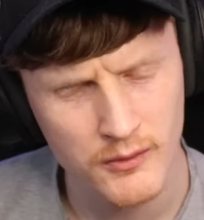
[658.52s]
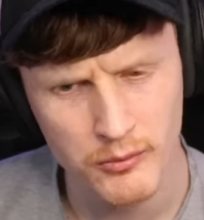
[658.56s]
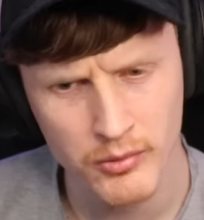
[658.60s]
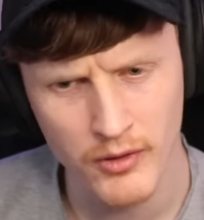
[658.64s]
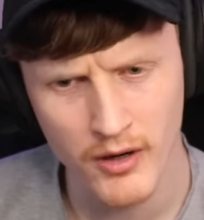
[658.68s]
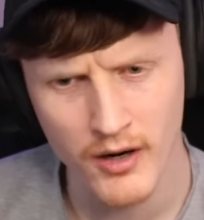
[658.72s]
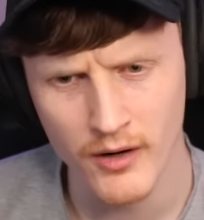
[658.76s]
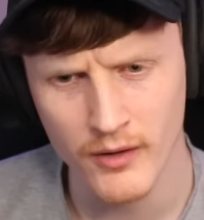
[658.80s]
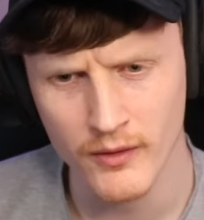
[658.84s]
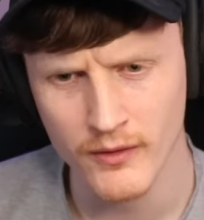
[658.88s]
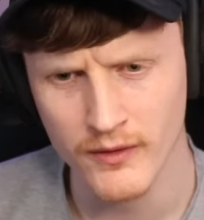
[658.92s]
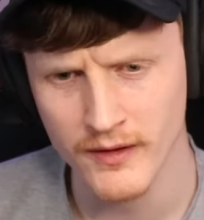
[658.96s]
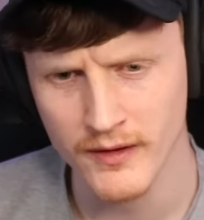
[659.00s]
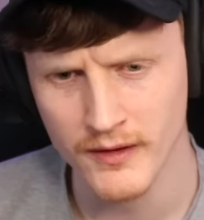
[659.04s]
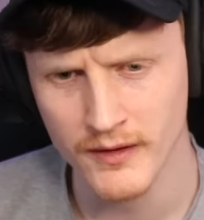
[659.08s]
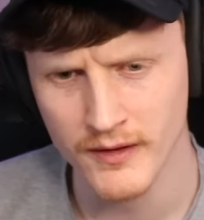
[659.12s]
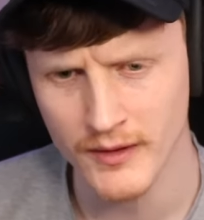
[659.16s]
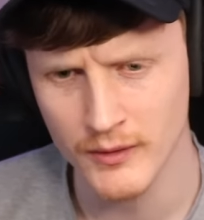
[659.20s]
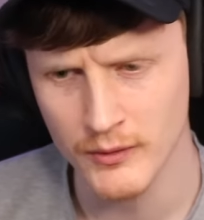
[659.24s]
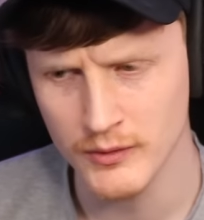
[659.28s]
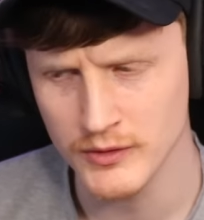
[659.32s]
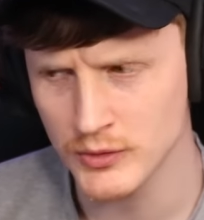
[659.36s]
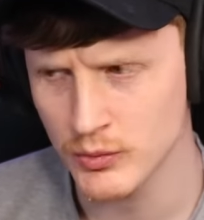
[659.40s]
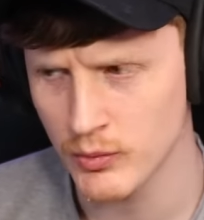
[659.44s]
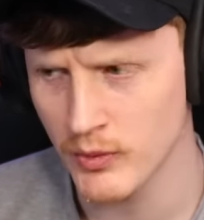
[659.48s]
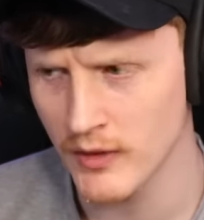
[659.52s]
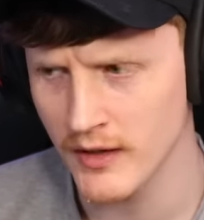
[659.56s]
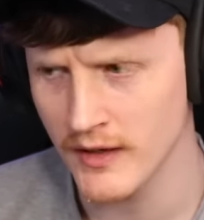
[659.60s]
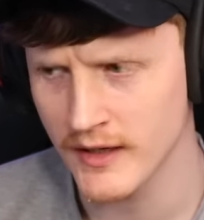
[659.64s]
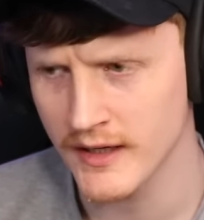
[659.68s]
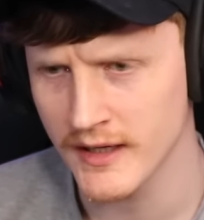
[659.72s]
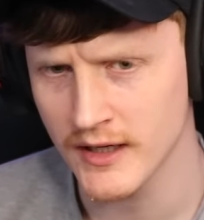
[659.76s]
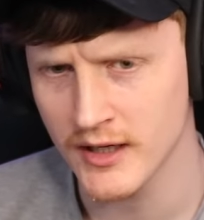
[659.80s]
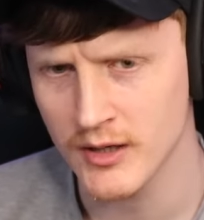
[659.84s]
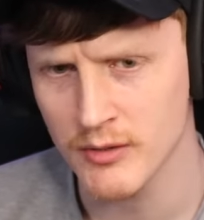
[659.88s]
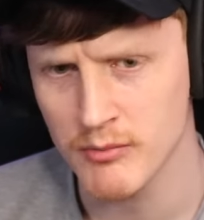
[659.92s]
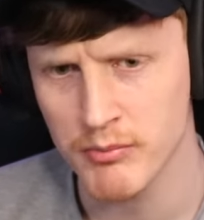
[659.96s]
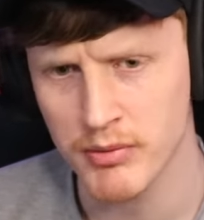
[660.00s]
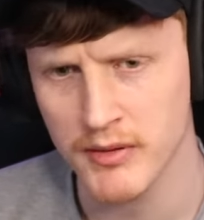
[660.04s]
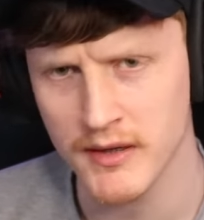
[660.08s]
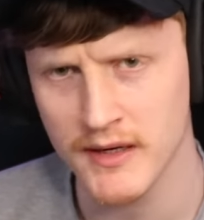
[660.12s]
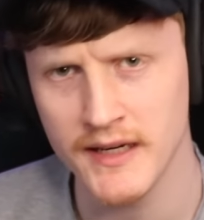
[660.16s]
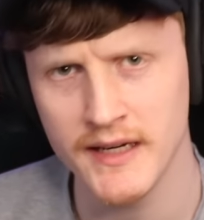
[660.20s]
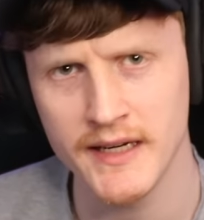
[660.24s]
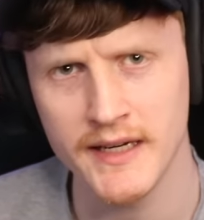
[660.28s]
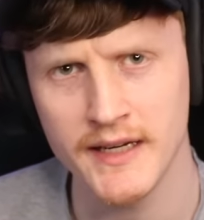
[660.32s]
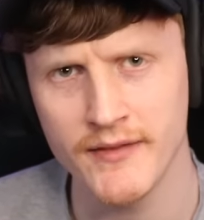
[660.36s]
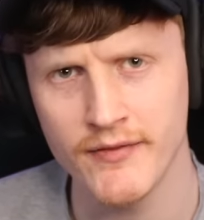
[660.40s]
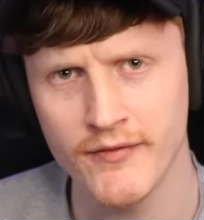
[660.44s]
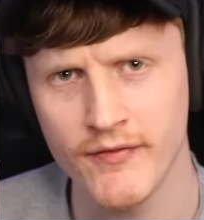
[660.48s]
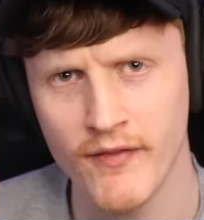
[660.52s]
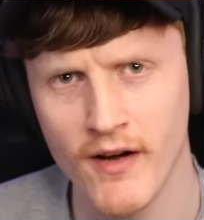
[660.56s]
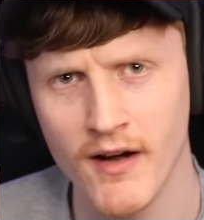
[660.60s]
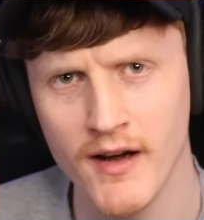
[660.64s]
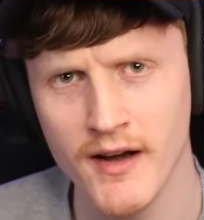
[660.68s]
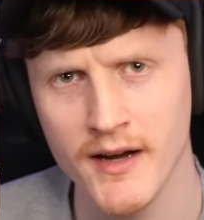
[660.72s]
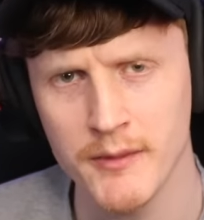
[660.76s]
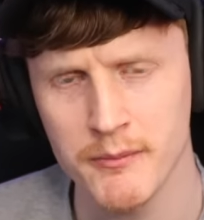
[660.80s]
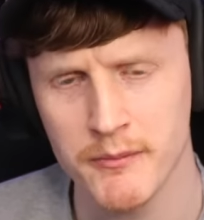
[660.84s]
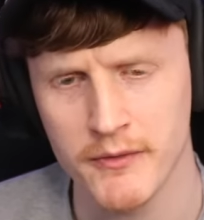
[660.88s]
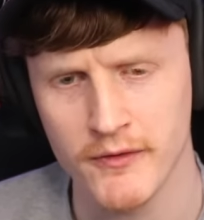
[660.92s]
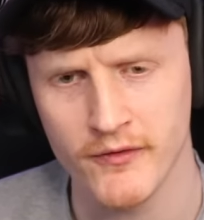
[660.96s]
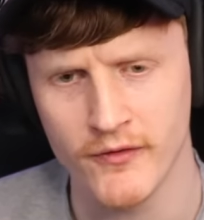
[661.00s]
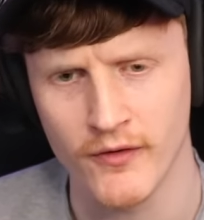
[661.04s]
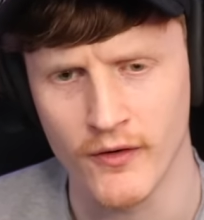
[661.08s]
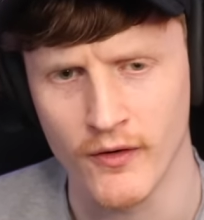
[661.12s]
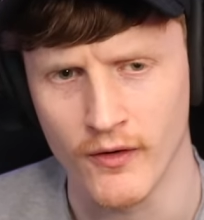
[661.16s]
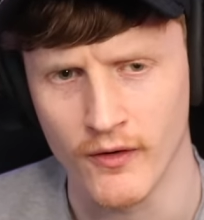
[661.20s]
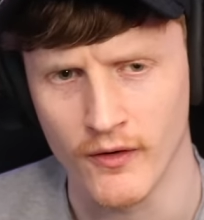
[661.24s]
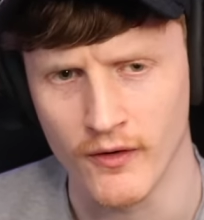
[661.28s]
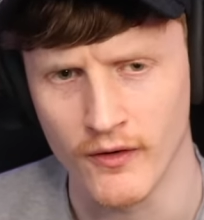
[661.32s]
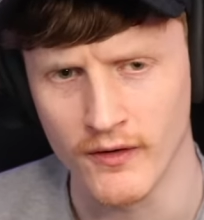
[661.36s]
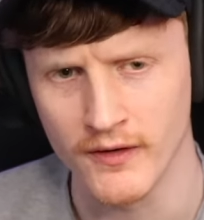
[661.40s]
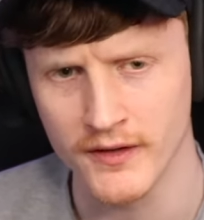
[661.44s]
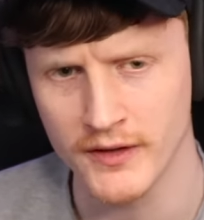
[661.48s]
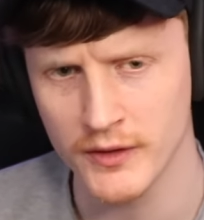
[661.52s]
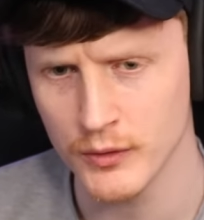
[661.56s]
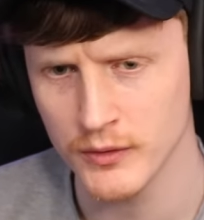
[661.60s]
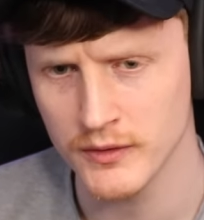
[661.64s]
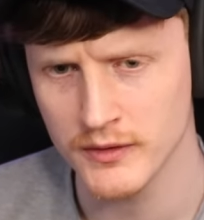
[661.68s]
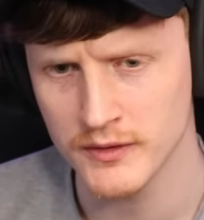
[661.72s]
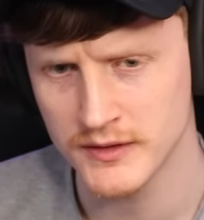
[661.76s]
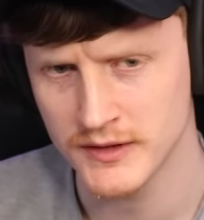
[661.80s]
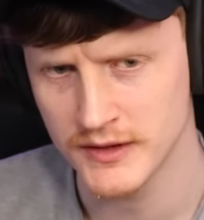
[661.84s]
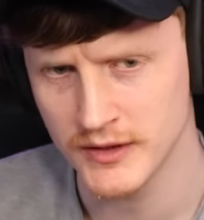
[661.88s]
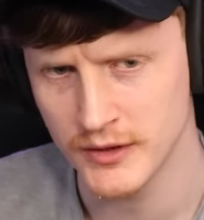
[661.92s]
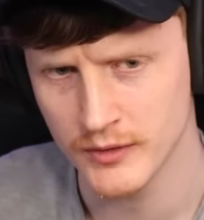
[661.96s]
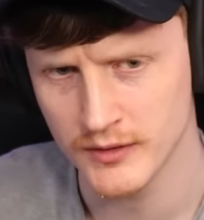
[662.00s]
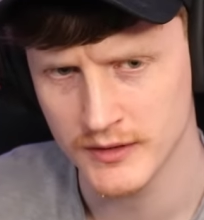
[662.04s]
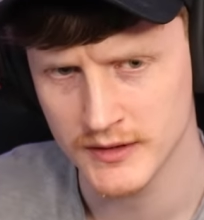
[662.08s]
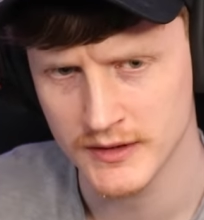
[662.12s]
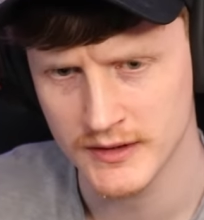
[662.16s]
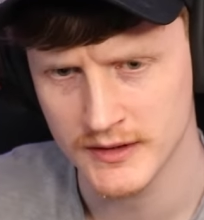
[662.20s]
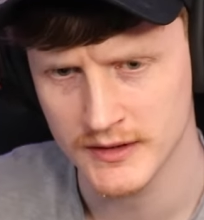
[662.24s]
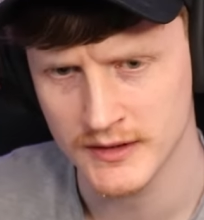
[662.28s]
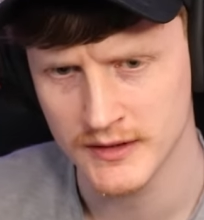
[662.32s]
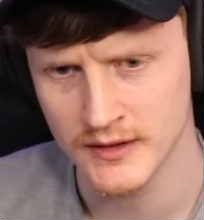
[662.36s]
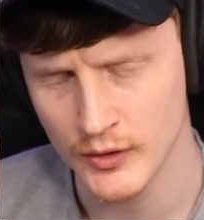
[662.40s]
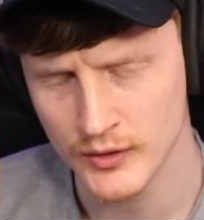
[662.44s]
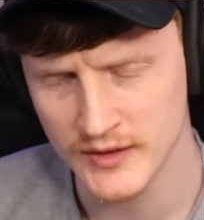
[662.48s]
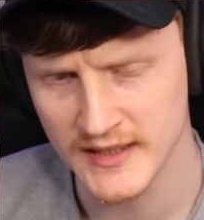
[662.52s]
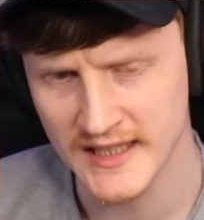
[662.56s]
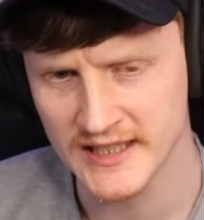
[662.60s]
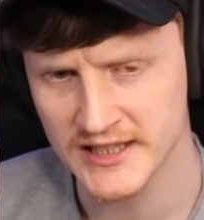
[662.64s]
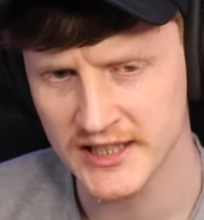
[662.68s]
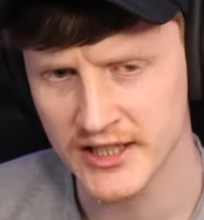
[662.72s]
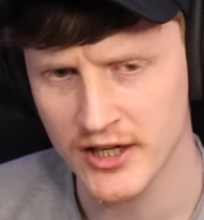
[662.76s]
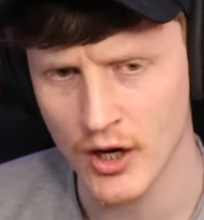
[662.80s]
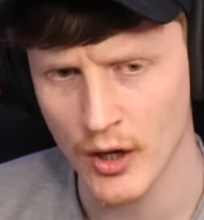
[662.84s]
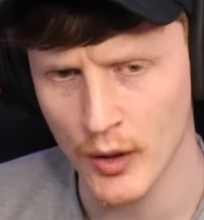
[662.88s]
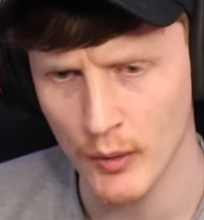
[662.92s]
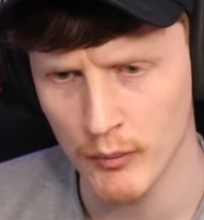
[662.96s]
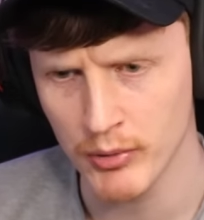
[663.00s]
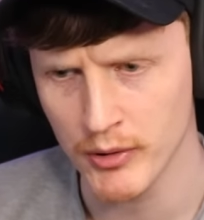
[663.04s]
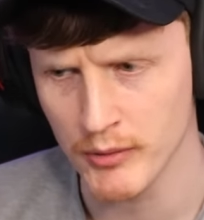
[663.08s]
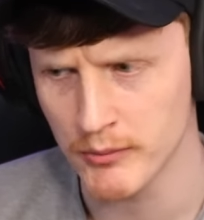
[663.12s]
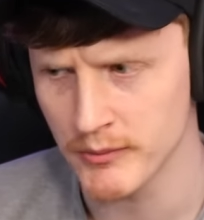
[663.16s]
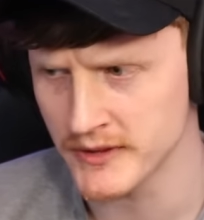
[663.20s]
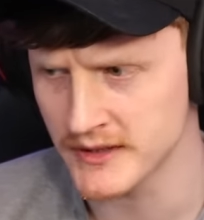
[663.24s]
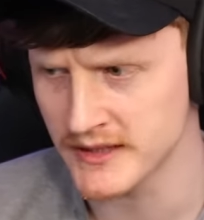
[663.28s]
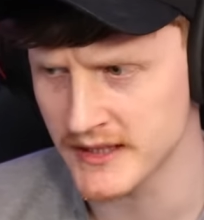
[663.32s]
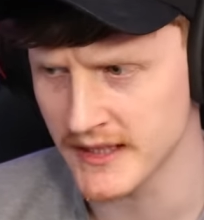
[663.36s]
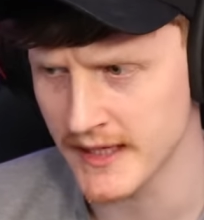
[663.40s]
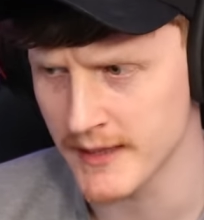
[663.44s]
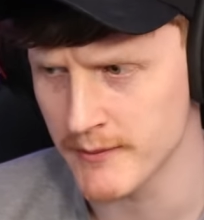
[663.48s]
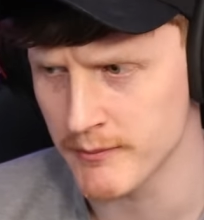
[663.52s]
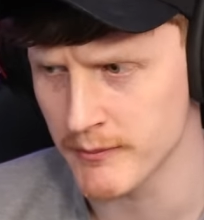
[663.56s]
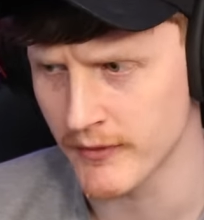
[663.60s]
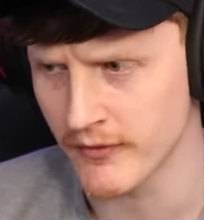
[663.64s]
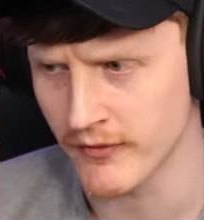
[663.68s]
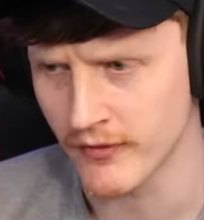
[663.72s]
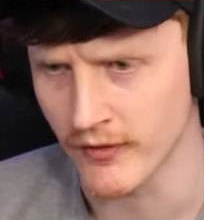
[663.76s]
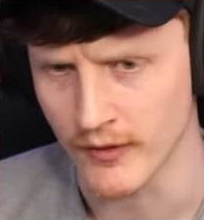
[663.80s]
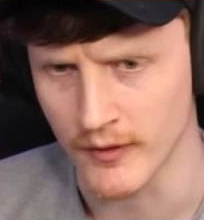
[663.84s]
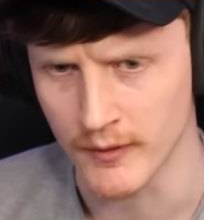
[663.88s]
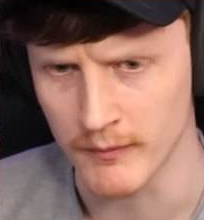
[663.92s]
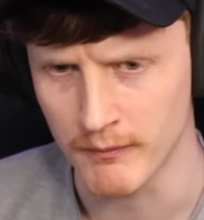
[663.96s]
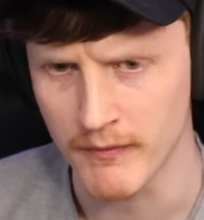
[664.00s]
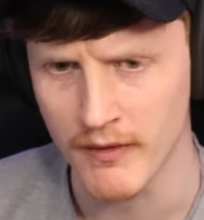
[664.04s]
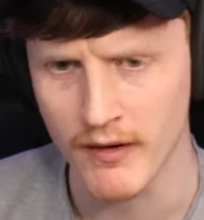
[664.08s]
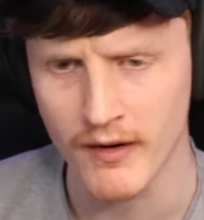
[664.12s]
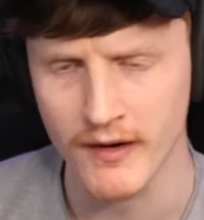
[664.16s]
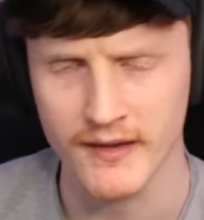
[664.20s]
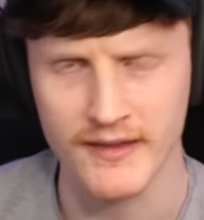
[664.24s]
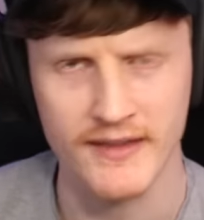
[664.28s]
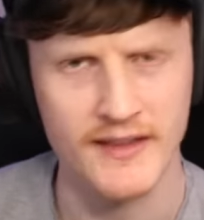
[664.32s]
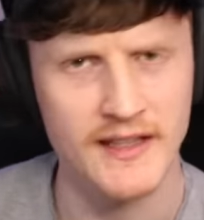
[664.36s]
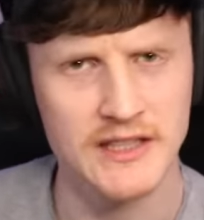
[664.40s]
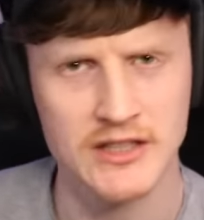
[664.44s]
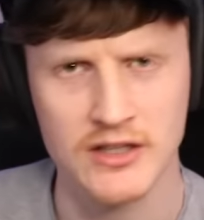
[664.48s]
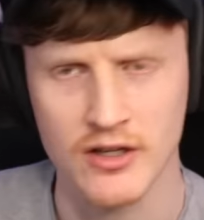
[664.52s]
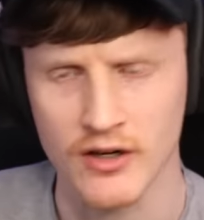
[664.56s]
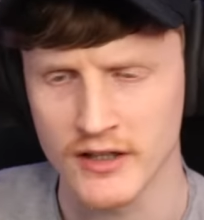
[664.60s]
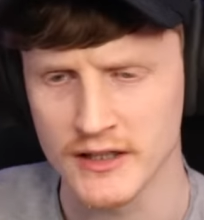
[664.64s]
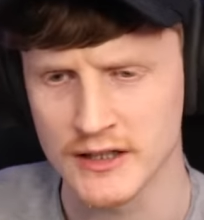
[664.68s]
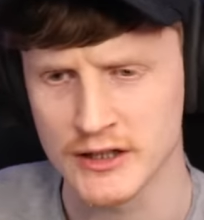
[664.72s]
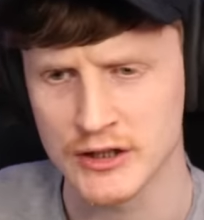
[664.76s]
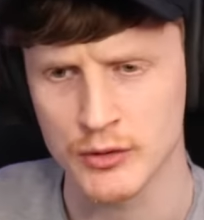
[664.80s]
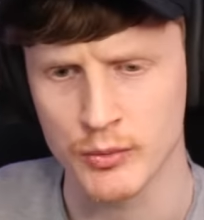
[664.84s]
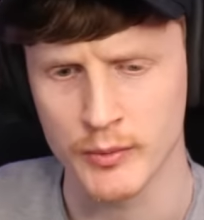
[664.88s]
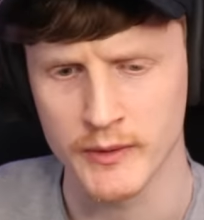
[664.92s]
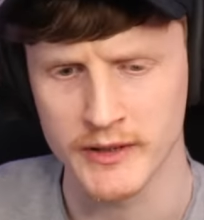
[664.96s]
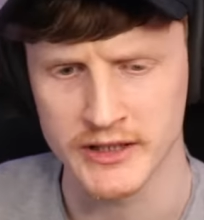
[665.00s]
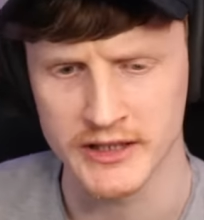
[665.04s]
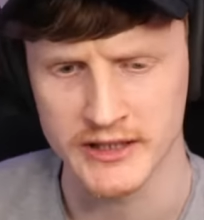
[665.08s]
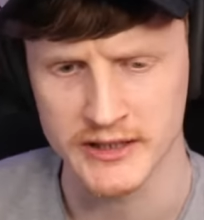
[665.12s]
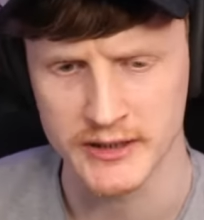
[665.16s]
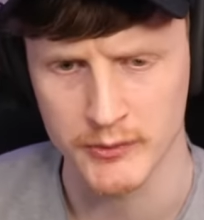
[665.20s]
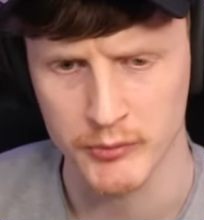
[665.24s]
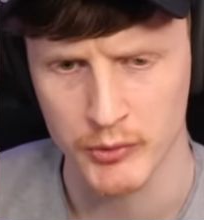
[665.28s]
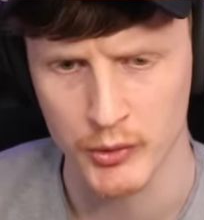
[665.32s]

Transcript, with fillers: bro, it, it, was working completely fine before. You was you was you was actually complimenting him before. Mike, this guy switches